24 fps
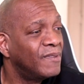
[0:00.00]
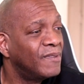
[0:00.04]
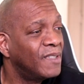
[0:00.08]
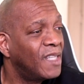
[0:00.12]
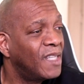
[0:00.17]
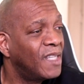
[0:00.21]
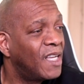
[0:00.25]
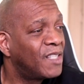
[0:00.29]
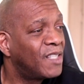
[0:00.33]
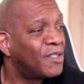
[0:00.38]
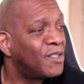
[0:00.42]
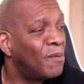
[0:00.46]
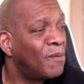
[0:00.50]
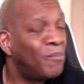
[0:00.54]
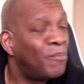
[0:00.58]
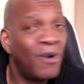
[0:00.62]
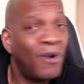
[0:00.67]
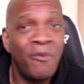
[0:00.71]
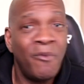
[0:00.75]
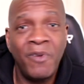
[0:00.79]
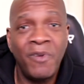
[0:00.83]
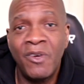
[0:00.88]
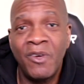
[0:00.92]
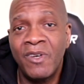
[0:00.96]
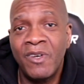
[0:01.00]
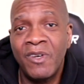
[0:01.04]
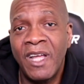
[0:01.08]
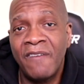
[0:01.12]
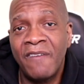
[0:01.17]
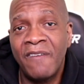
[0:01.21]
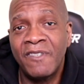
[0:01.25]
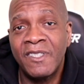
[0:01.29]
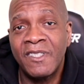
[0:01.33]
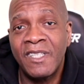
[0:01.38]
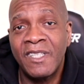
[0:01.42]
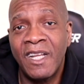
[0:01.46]
some point we're going to have
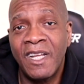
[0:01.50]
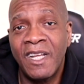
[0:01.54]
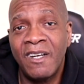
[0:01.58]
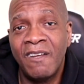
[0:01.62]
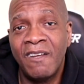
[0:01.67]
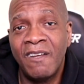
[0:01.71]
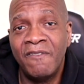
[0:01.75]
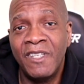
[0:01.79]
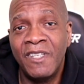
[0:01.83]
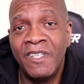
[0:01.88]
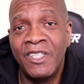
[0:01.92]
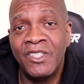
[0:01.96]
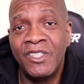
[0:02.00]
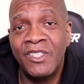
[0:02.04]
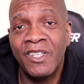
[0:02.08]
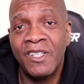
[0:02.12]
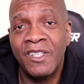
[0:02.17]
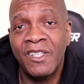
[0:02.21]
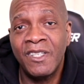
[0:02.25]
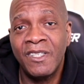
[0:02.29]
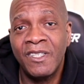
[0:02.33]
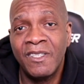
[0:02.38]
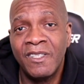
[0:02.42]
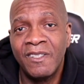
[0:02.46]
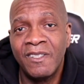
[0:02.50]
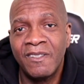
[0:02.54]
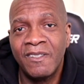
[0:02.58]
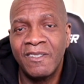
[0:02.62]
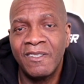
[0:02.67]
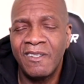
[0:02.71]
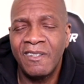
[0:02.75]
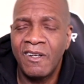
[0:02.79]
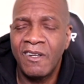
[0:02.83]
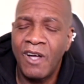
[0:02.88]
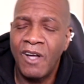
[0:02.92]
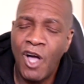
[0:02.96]
to start loving each other
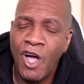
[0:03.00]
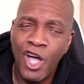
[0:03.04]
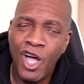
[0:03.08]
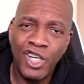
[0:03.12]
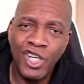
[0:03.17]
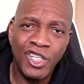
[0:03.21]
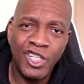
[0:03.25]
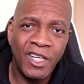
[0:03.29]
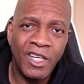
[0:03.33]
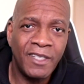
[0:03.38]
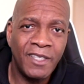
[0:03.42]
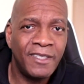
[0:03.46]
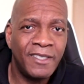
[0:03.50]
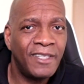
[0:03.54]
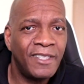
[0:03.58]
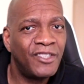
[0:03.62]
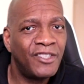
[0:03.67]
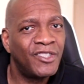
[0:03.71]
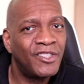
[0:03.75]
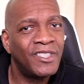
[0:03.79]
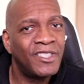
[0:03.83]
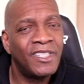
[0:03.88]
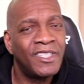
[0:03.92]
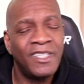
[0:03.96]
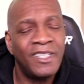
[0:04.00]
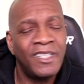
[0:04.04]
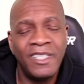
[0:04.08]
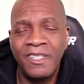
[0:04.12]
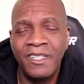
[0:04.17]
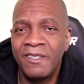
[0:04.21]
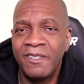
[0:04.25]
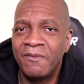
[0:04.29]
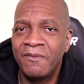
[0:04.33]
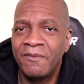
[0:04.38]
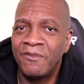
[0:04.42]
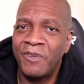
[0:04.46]

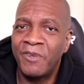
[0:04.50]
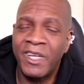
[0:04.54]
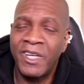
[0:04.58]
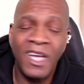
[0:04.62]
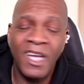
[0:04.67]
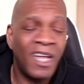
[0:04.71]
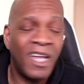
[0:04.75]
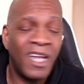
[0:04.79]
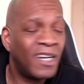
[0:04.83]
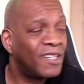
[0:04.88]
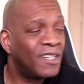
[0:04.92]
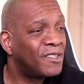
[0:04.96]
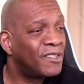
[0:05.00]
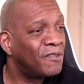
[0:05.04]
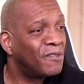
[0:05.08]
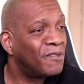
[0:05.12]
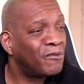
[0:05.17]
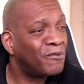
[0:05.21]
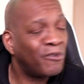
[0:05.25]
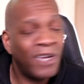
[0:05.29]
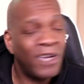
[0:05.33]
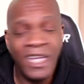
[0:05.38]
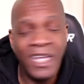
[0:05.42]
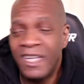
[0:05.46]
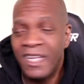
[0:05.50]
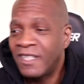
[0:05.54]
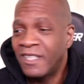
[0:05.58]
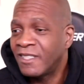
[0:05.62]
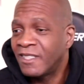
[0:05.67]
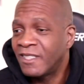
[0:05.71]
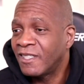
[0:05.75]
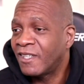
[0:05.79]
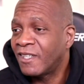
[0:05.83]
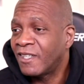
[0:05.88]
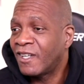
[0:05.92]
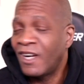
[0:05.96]
unconditionally, regardless of race
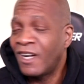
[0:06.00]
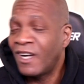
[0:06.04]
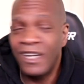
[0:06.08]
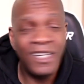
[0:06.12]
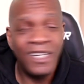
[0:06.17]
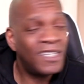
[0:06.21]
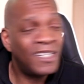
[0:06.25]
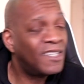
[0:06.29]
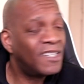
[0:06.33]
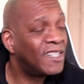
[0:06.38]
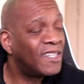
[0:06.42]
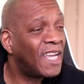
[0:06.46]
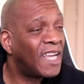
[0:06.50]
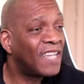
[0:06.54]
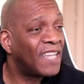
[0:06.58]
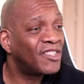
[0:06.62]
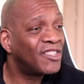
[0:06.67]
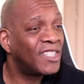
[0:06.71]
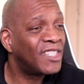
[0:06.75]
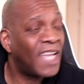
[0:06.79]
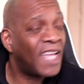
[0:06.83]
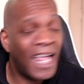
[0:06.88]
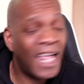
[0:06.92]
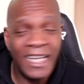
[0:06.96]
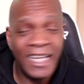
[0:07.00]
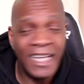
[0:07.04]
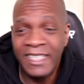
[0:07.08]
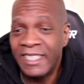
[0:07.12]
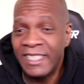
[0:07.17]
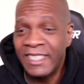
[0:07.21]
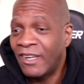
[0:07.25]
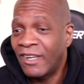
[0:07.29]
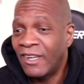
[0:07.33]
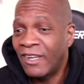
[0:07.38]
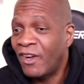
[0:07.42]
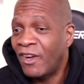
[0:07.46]
or color or
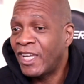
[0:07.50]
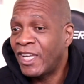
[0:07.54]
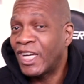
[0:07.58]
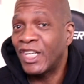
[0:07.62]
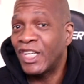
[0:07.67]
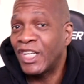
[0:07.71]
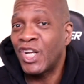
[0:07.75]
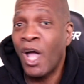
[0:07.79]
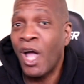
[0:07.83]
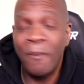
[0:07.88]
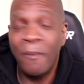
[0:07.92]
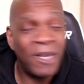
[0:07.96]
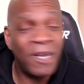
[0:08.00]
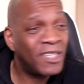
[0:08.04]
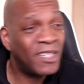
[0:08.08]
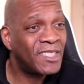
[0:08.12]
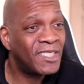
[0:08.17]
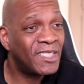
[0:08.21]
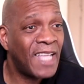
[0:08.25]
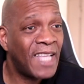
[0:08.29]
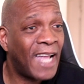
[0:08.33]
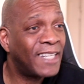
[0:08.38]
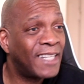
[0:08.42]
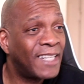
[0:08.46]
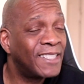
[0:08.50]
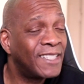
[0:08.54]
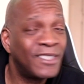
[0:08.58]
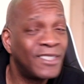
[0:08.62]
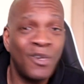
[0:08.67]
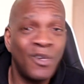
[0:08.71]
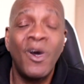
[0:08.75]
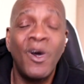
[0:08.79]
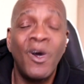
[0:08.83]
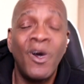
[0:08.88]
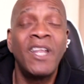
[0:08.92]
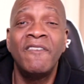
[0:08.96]
nationality or economic status
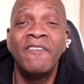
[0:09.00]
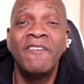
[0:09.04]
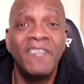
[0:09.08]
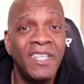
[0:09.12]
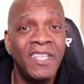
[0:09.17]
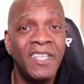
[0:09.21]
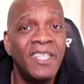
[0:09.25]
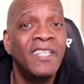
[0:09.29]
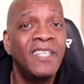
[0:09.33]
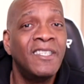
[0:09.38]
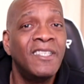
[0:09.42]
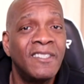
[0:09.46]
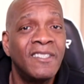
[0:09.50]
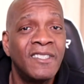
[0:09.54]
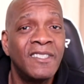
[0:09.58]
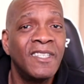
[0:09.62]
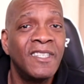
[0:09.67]
or whatever it is.